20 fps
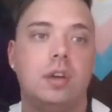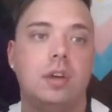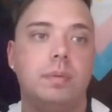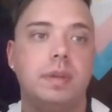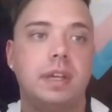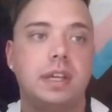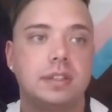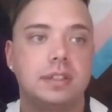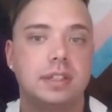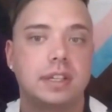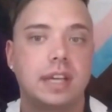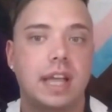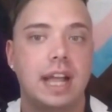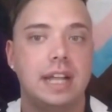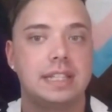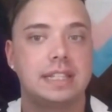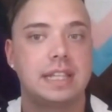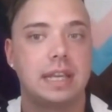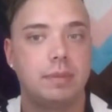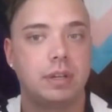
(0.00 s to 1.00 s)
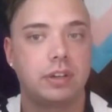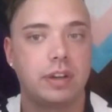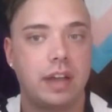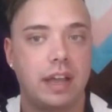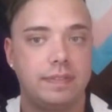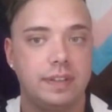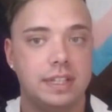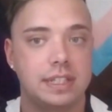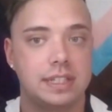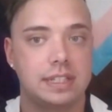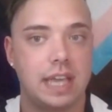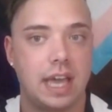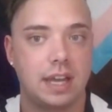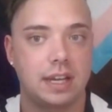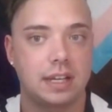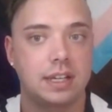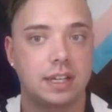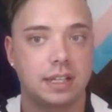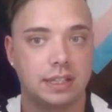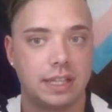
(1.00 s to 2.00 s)
we can look at demographic
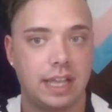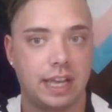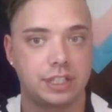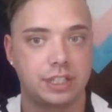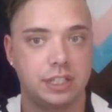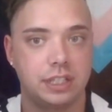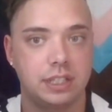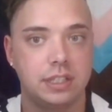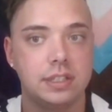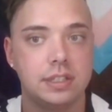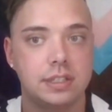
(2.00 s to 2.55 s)
data collection.